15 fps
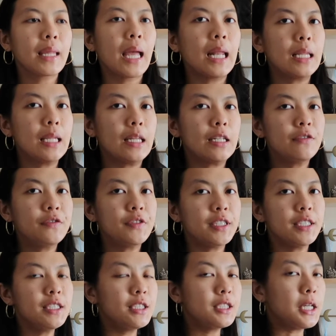a lot of
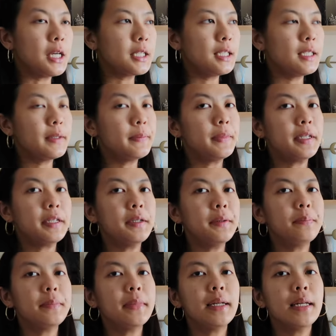fun talking
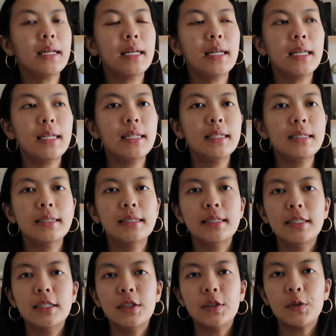about my
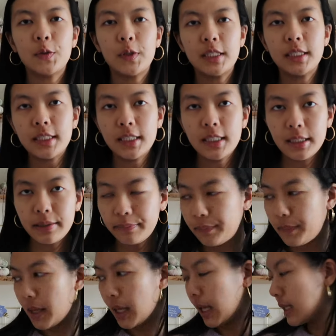recent
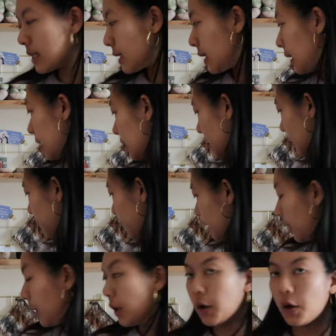mix. Let me
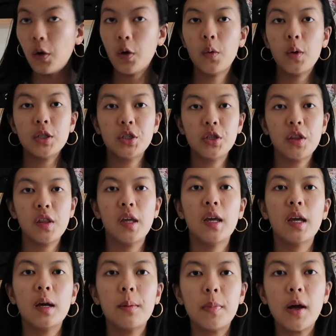know what you
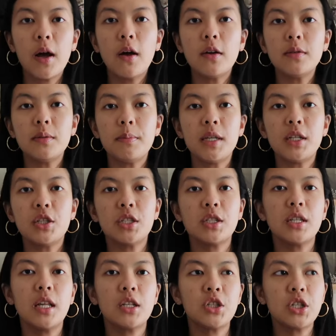think about me
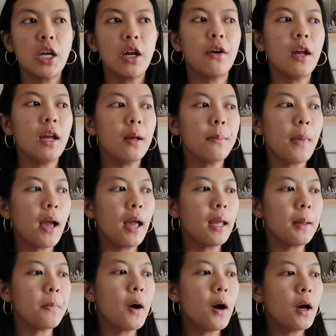just like sharing
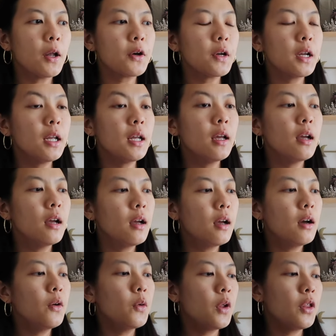my pottery
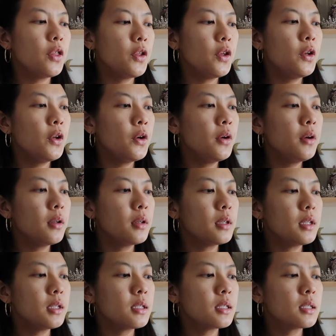with you.
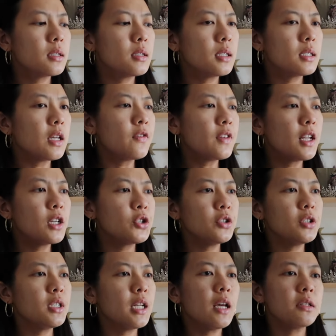The stuff that I
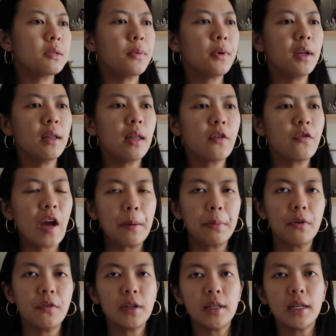showed today was pretty like
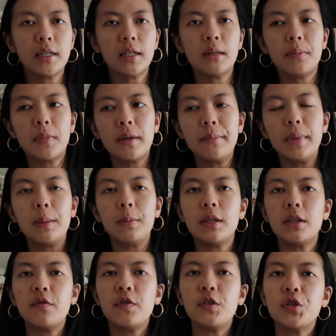fiber related, but maybe in
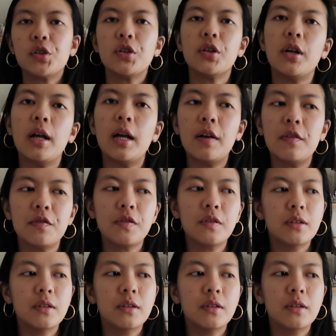the future I'll have